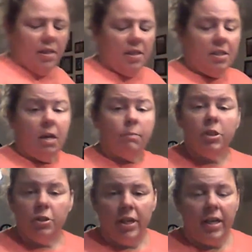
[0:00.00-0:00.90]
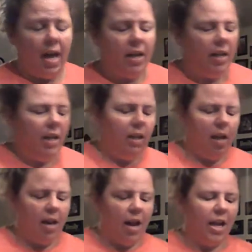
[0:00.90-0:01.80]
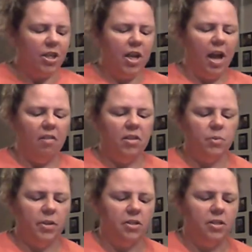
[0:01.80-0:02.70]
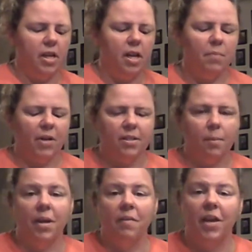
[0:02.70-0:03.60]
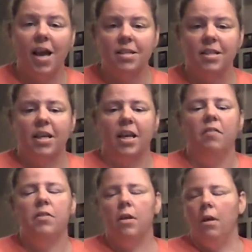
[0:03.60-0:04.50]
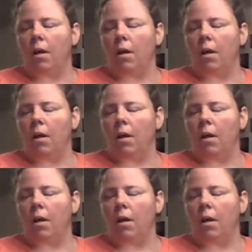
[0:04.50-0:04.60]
the double duty caddy. And I actually have this one here set up because I'm giving it as a gift.